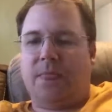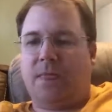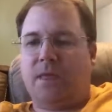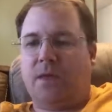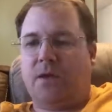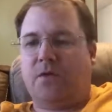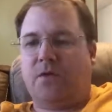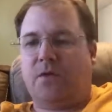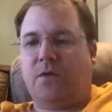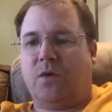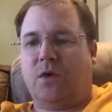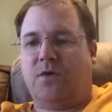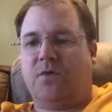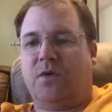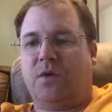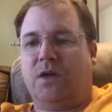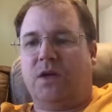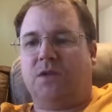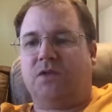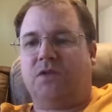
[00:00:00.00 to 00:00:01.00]
So if you're
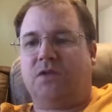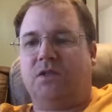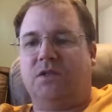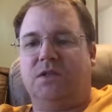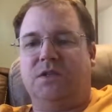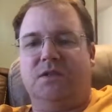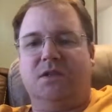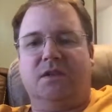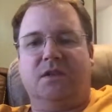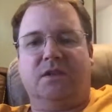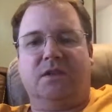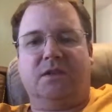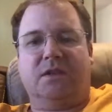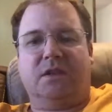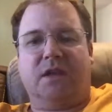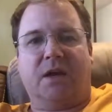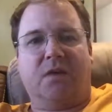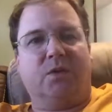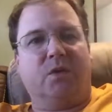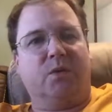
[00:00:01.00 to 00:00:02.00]
interested,
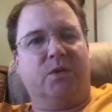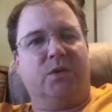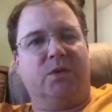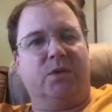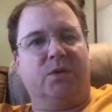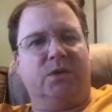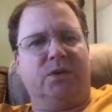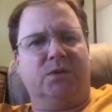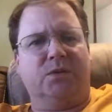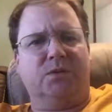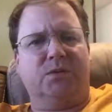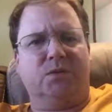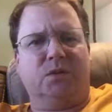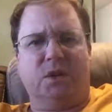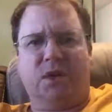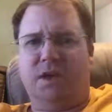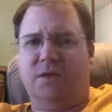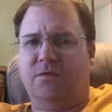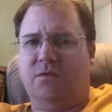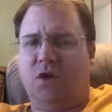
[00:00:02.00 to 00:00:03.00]
like what we're doing, want to
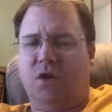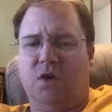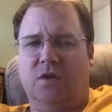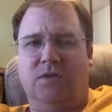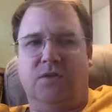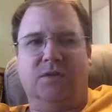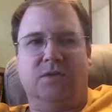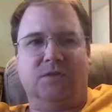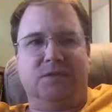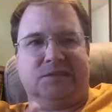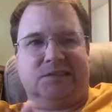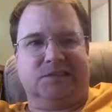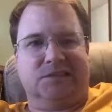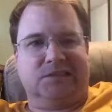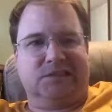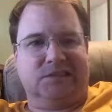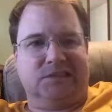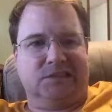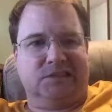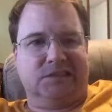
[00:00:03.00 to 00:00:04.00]
get involved,
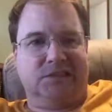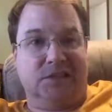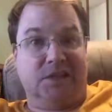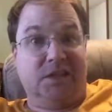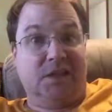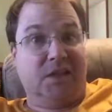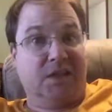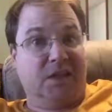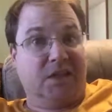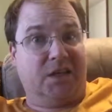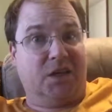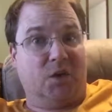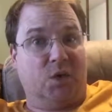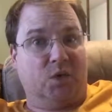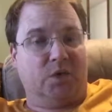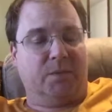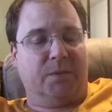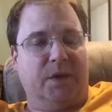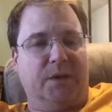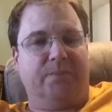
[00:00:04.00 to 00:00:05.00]
get a hold of
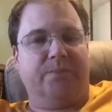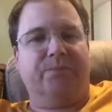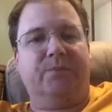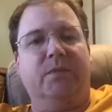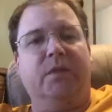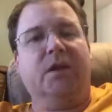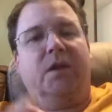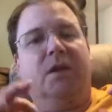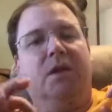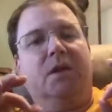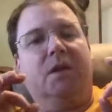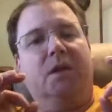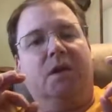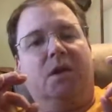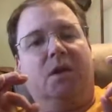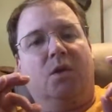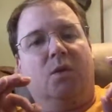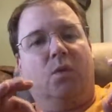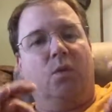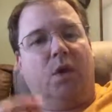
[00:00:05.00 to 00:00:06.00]
me.
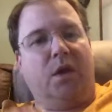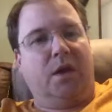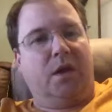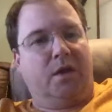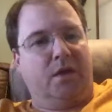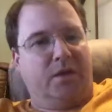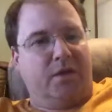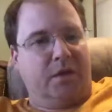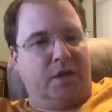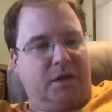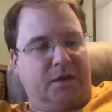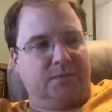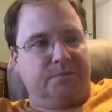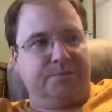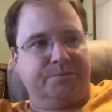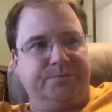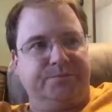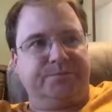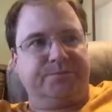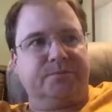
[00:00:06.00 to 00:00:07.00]
One other thing
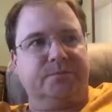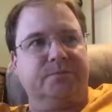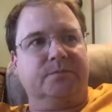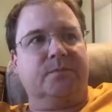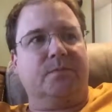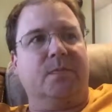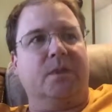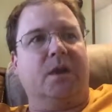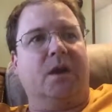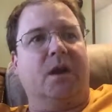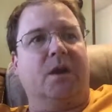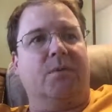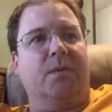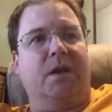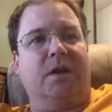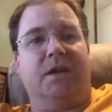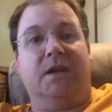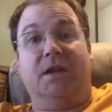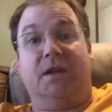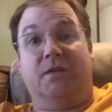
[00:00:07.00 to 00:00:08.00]
about
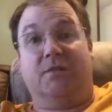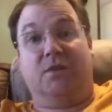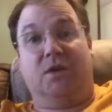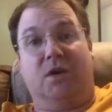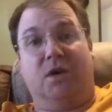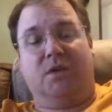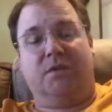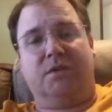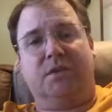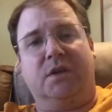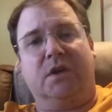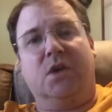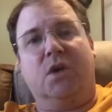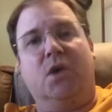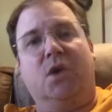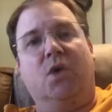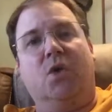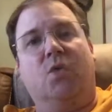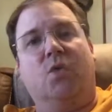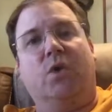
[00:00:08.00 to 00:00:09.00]
getting involved.
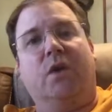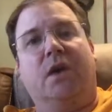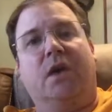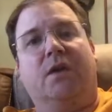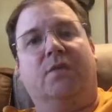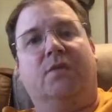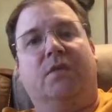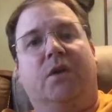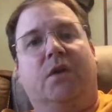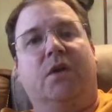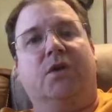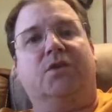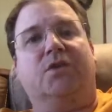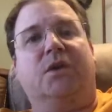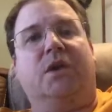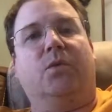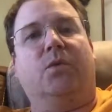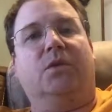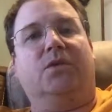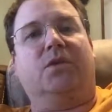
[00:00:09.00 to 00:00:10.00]
We have launched
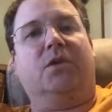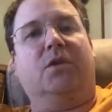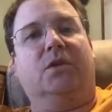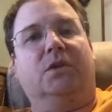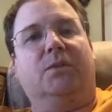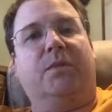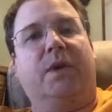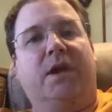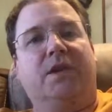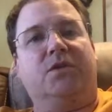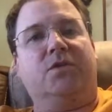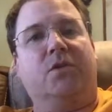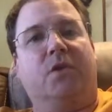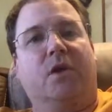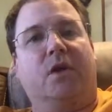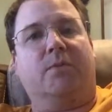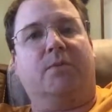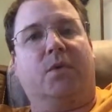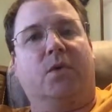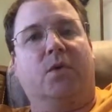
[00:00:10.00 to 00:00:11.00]
what's called a Patreon
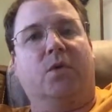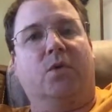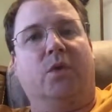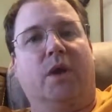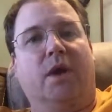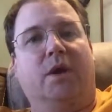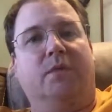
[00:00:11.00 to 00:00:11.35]
program.